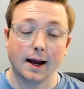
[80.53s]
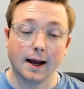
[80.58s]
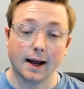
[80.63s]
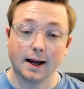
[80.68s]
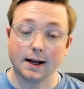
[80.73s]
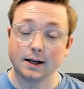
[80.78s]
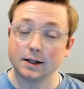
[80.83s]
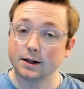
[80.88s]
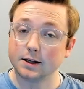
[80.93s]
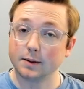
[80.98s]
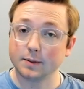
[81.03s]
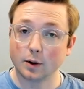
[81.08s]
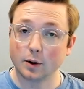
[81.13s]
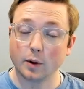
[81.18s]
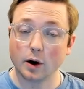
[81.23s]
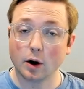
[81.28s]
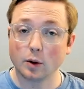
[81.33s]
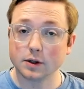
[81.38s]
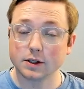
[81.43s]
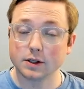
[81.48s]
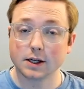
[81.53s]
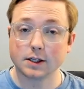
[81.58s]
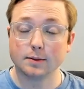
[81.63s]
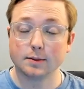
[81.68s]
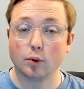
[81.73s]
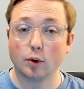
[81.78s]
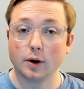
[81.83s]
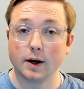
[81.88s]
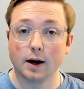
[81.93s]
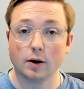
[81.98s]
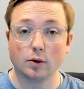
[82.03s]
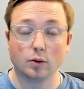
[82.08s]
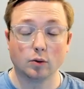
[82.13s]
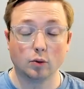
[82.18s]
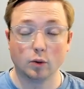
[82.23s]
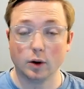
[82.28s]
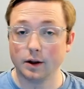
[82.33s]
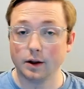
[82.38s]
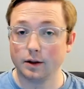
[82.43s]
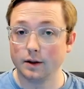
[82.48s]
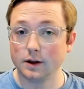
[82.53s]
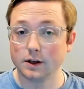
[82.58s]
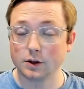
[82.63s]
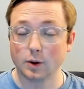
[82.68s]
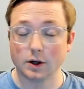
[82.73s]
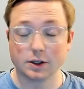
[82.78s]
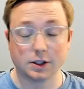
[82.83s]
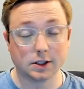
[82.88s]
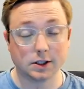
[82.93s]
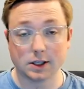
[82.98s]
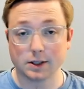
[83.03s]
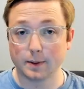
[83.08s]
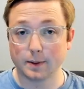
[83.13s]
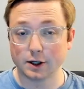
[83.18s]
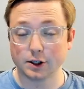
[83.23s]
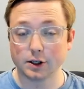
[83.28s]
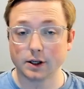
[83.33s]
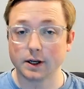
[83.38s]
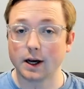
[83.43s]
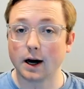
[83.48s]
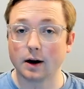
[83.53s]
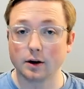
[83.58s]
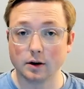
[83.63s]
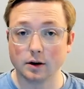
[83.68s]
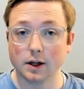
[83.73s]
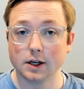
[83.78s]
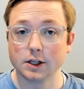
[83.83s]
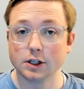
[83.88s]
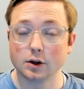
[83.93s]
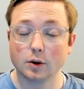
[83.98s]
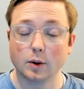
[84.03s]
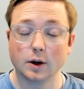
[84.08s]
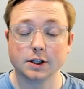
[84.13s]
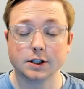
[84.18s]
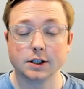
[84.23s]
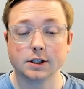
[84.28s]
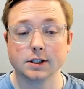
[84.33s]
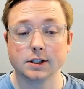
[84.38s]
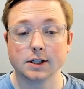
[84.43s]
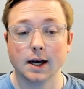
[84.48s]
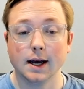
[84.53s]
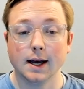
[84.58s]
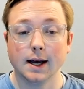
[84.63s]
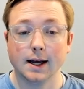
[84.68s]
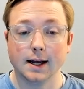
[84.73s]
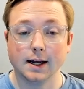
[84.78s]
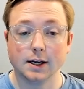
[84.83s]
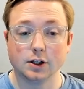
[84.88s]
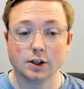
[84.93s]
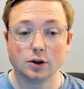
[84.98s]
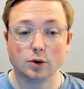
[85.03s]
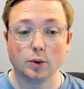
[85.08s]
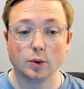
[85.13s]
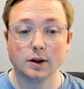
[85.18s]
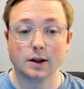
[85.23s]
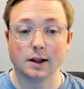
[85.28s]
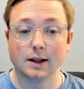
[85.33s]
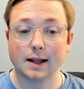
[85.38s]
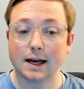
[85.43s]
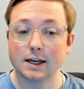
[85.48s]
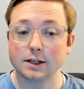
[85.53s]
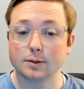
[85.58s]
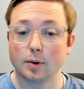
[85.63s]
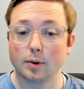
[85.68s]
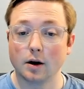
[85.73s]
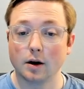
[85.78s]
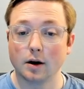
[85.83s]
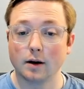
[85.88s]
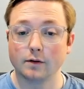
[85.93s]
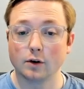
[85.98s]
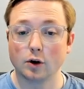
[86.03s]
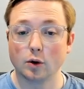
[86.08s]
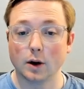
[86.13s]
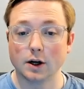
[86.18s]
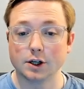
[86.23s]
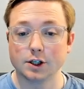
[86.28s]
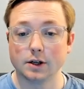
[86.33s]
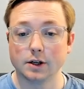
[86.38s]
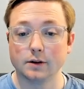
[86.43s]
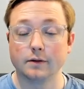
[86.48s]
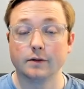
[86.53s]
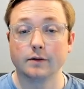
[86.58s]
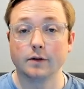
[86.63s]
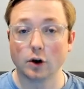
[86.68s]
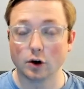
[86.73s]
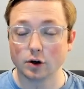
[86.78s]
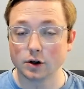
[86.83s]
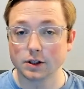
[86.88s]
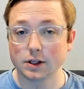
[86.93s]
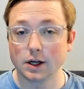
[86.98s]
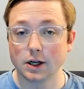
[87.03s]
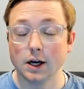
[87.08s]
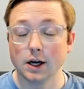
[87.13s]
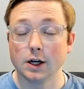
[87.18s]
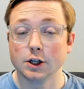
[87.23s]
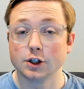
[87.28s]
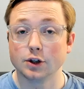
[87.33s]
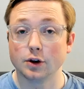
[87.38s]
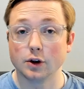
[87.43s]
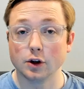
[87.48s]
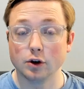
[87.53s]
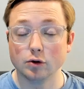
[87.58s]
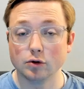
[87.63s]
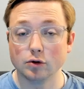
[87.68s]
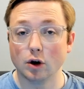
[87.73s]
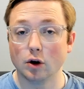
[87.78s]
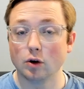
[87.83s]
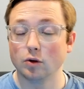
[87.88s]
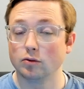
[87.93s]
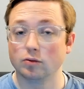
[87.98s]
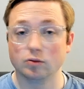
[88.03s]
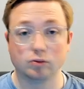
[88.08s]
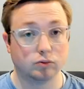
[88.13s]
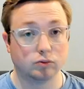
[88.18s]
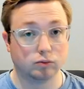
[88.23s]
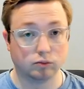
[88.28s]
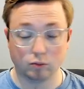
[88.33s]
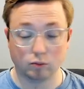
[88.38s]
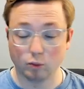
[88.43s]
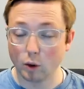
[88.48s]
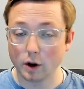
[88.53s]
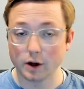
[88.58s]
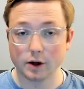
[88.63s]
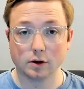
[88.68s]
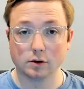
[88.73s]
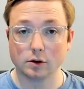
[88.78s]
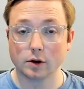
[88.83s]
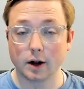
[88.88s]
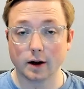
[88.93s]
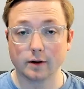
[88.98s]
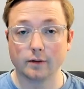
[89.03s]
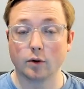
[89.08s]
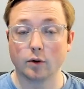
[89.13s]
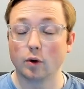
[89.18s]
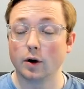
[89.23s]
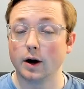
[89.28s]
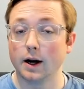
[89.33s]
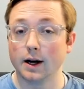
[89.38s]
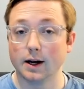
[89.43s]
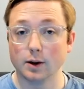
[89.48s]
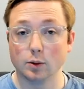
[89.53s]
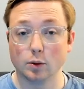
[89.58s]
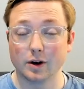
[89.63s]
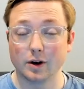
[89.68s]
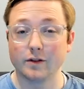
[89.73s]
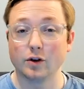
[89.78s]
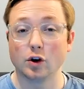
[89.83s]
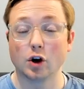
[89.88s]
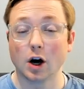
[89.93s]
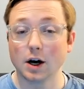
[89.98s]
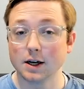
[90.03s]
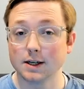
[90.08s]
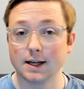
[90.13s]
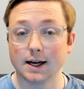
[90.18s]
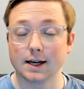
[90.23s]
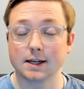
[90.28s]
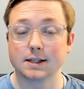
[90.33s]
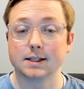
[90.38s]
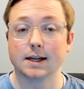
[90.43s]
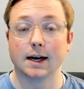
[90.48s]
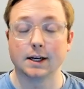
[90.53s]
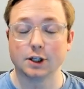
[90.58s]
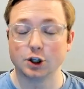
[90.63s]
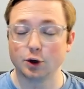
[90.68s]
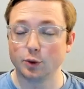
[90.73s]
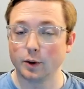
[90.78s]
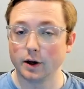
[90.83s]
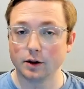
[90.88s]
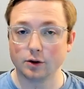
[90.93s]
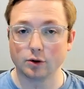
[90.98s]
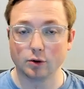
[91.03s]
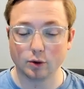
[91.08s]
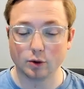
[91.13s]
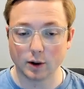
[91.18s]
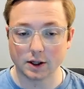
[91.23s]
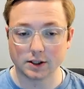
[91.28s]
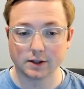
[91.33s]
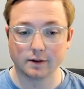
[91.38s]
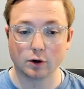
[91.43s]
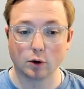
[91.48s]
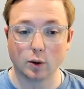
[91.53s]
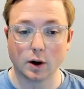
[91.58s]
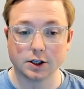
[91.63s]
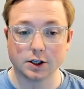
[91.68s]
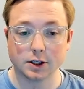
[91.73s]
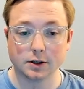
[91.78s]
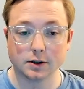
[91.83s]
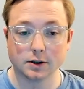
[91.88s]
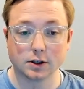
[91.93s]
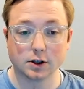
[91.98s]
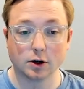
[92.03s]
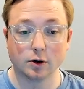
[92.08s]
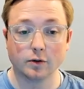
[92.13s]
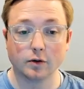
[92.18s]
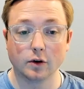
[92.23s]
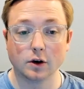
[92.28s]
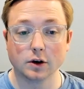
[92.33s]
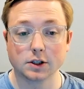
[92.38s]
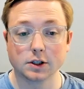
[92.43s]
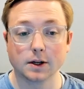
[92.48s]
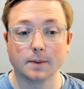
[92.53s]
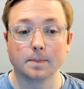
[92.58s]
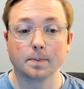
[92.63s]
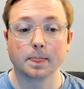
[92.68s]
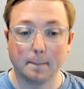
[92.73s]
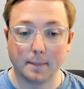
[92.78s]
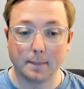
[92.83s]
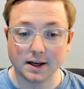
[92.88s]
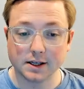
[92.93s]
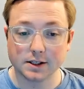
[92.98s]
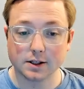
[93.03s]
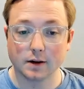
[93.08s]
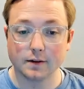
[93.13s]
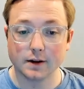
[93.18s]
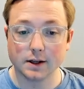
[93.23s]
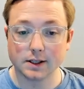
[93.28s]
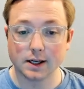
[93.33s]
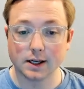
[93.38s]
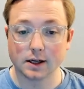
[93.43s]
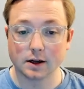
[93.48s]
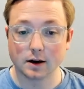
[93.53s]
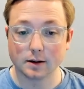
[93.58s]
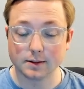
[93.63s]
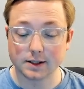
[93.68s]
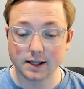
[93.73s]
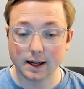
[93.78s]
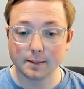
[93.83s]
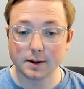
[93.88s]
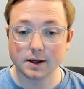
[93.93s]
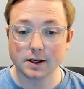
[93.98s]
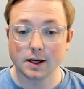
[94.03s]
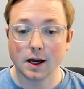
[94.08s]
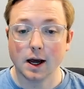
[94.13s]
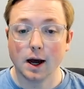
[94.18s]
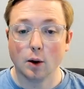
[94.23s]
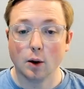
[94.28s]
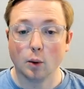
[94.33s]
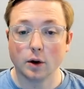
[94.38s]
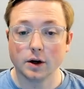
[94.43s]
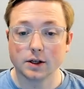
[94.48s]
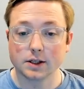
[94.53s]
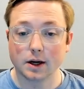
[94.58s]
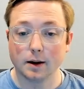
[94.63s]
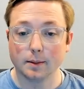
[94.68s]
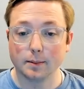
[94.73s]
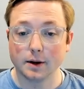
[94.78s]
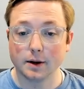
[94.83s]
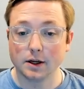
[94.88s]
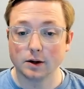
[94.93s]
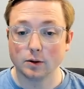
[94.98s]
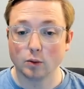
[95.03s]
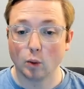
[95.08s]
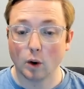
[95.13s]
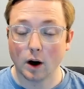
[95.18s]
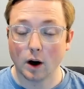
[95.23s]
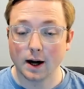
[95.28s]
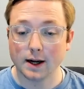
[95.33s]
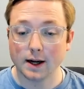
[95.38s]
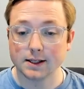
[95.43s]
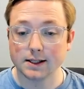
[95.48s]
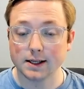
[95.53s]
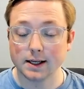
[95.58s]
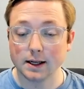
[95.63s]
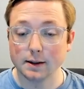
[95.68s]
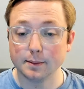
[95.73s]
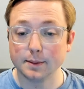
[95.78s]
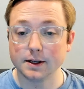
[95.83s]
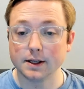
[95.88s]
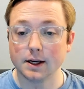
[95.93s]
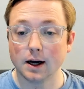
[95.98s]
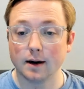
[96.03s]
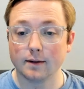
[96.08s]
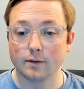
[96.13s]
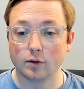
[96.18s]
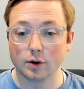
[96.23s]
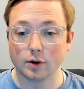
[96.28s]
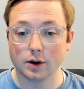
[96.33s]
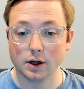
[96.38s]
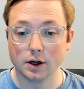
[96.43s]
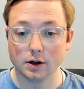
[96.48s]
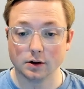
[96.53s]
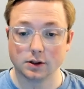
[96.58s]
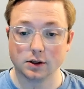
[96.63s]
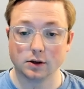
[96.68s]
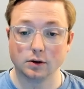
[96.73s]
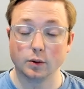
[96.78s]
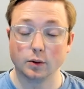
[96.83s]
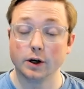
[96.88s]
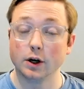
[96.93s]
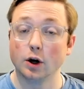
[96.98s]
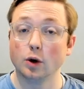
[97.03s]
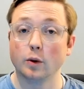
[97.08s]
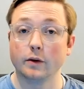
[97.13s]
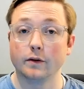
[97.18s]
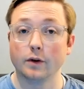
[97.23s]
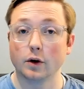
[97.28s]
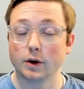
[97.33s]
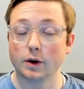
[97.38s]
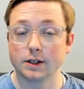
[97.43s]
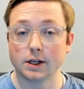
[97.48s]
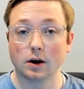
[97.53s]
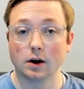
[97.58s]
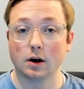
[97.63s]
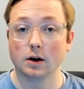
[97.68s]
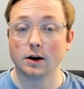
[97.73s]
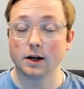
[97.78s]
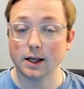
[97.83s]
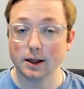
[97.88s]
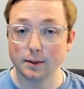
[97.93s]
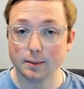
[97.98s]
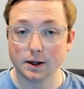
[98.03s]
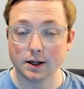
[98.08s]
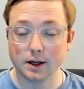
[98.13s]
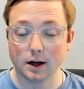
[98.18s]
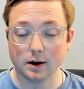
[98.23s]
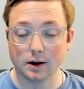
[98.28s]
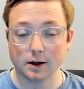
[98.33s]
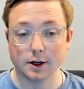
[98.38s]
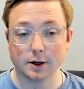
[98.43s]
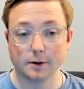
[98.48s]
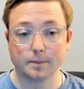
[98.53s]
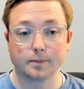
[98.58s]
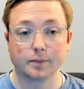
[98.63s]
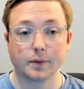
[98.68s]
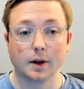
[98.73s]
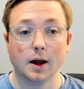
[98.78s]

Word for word: And something we always like to point out with these questions, especially calculation questions, is to read the last part of the question first so that you know what you're looking for and it will give you context as you're reading through the rest of the question. So first, based on this income statement, what is company Y's EBITDA for the year? So we know we're focusing on EBITDA here.